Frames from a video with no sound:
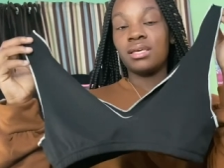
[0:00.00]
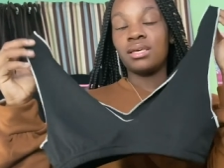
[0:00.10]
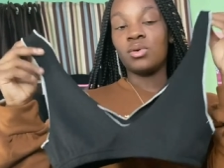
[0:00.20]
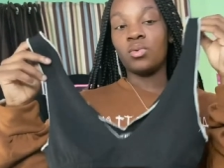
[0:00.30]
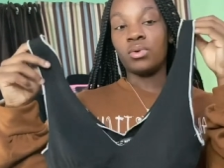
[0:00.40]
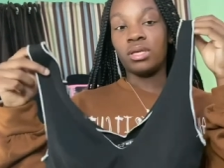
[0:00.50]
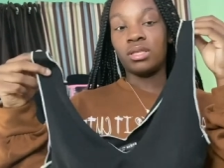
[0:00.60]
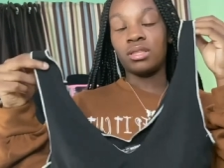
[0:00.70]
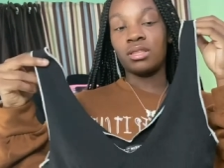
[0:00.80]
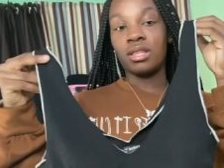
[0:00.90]
with
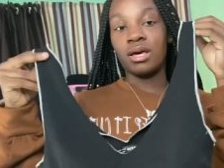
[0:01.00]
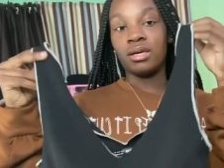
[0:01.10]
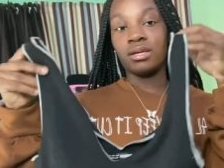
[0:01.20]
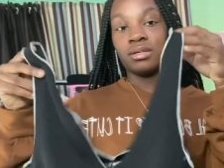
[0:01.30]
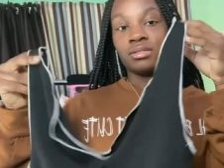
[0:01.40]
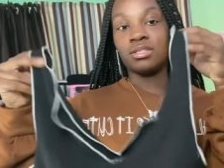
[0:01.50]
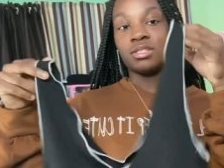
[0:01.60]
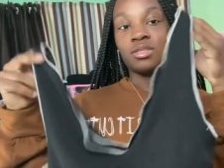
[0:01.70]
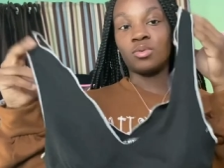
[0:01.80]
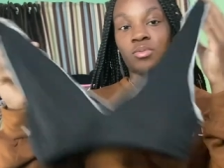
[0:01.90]
like just
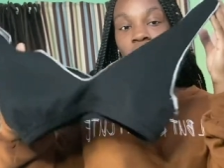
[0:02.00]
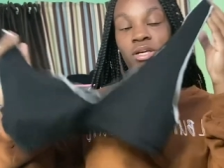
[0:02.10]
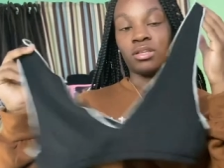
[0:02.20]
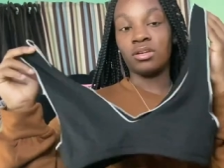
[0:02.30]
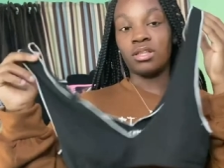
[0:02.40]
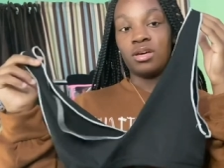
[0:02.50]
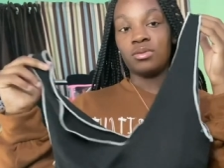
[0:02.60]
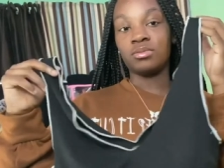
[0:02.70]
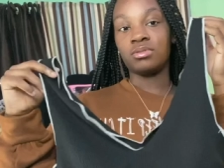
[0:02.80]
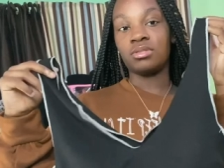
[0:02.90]
some regular
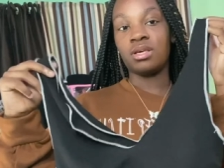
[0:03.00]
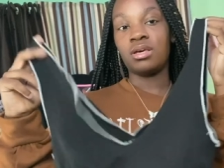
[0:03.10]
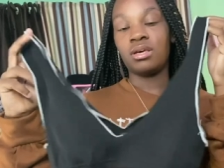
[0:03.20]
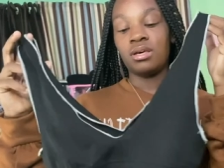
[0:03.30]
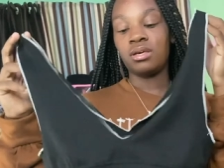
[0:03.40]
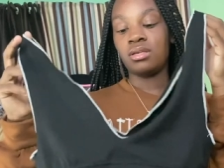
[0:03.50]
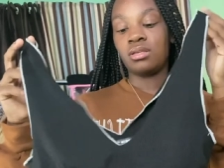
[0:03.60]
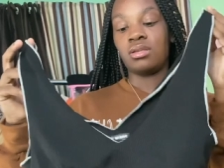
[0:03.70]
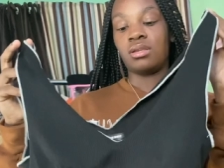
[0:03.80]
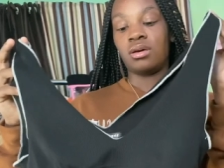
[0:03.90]
clothes.
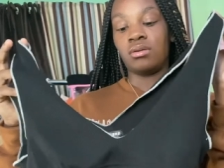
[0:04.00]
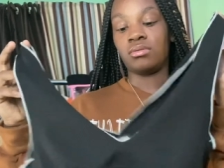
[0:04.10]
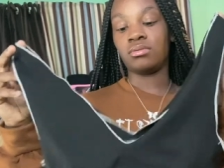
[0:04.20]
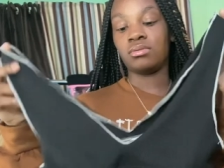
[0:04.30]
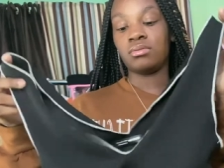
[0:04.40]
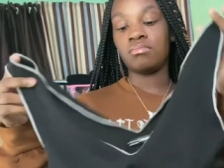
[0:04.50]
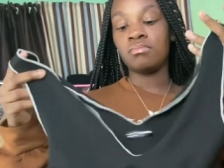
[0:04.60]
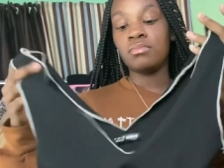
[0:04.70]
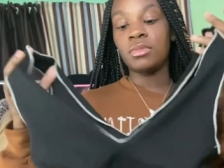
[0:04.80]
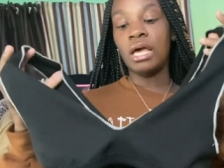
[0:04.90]
No.
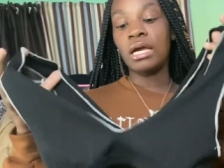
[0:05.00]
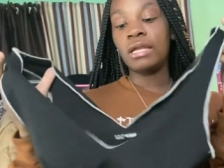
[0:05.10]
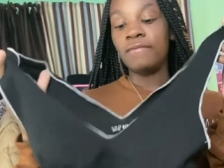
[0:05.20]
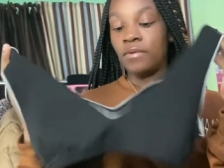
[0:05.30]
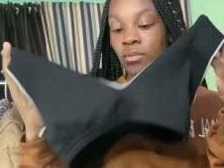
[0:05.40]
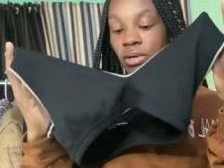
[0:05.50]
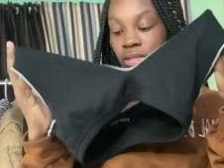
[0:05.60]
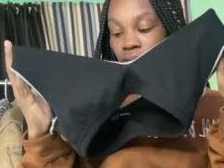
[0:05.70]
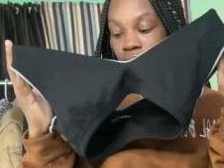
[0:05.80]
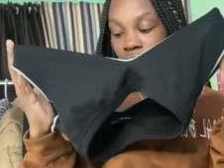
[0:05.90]
I can't even wear
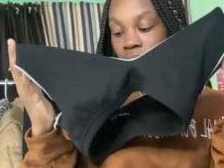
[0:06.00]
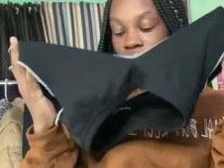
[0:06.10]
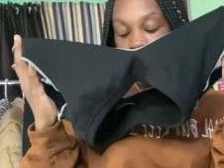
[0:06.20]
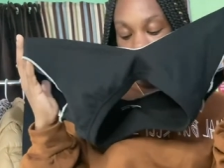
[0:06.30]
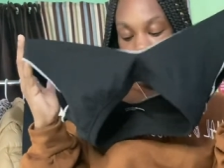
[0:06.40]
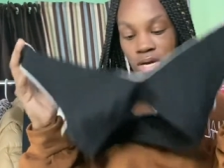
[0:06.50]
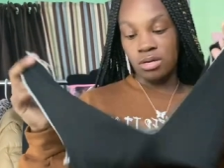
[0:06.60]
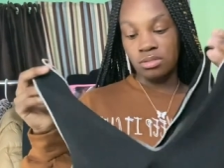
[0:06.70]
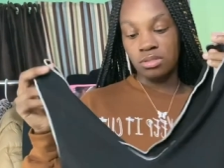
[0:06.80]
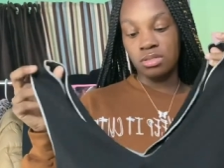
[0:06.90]
this like around the
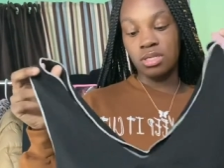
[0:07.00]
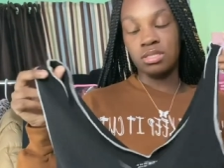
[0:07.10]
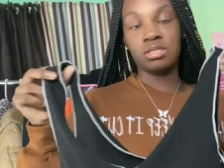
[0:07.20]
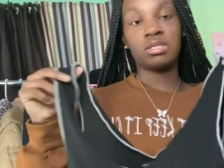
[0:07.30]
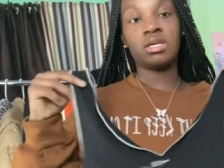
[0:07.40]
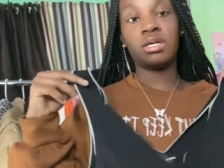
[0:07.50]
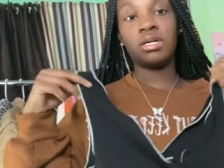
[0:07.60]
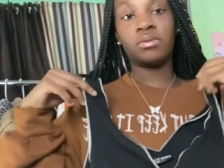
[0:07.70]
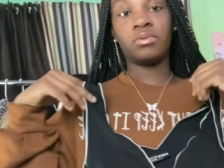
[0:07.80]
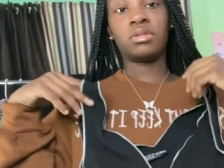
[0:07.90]
house because it's cut really